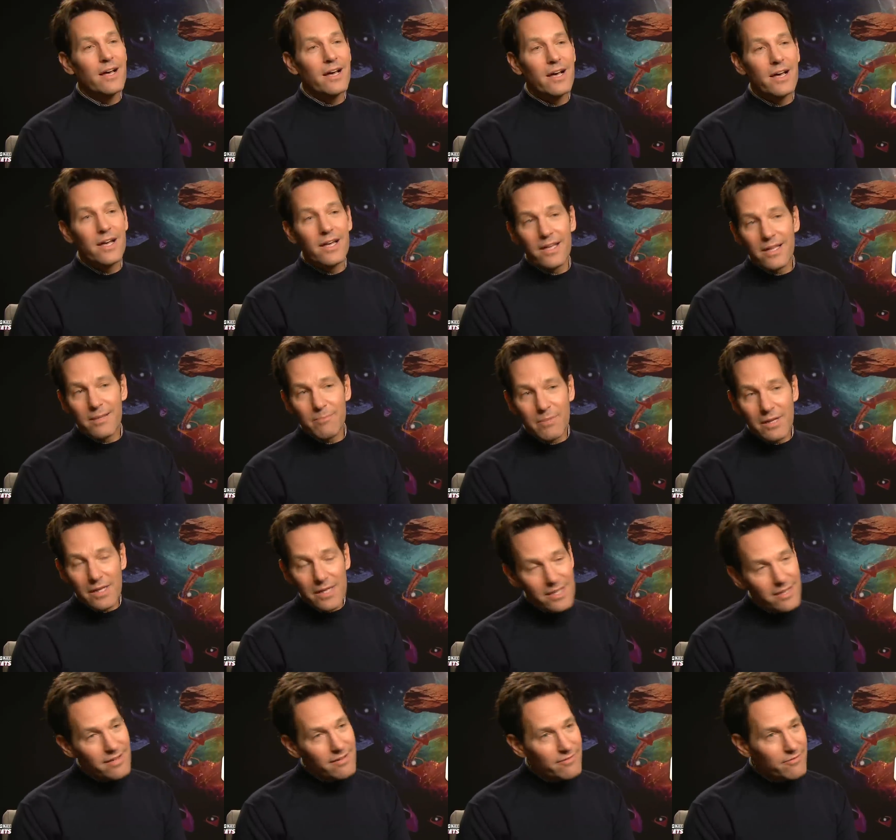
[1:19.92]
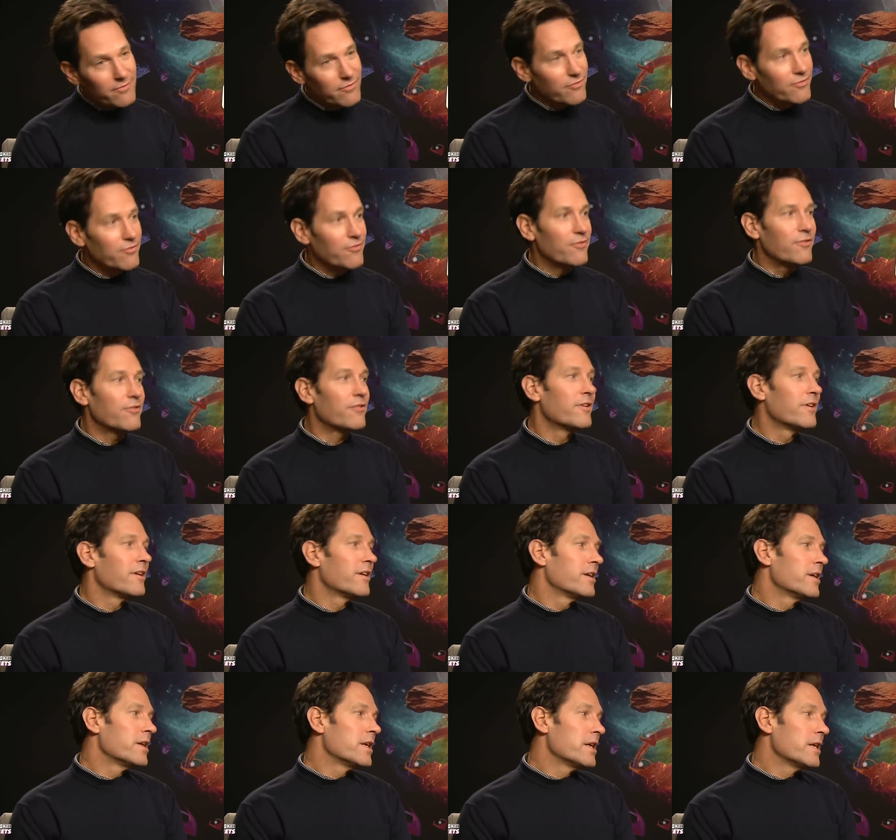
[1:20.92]
I believe
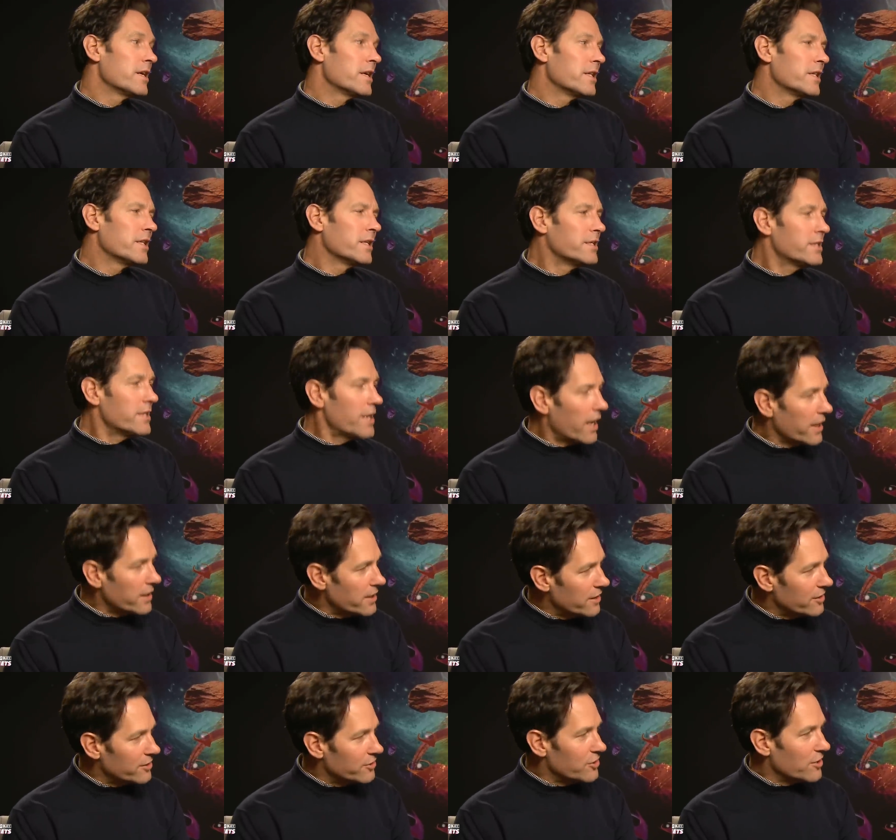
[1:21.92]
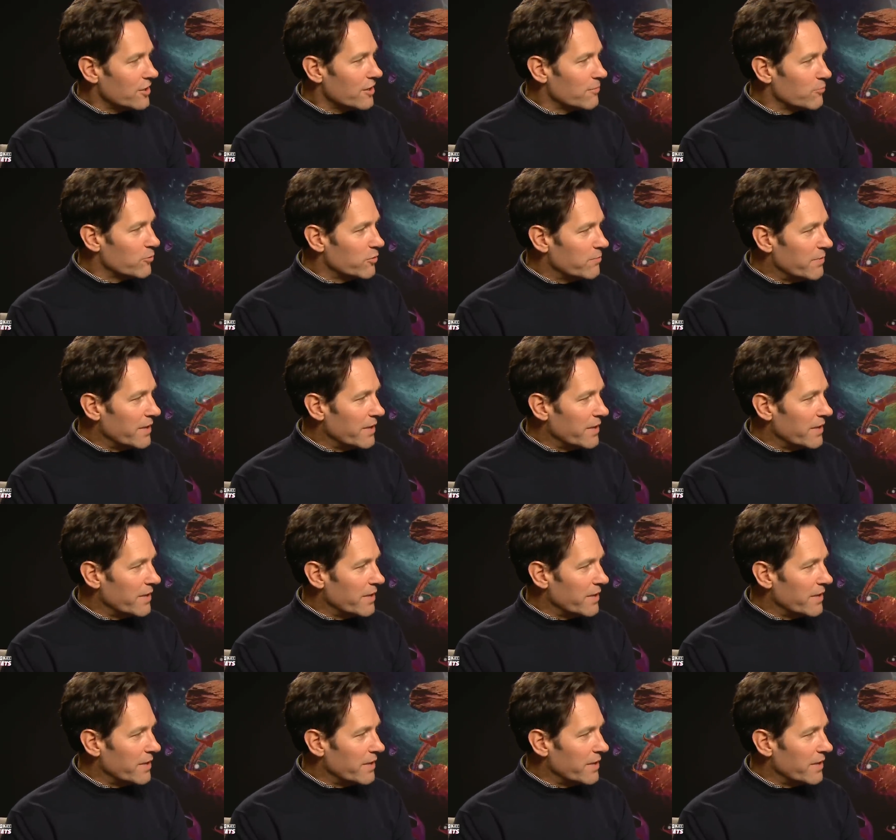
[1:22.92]
the technical term would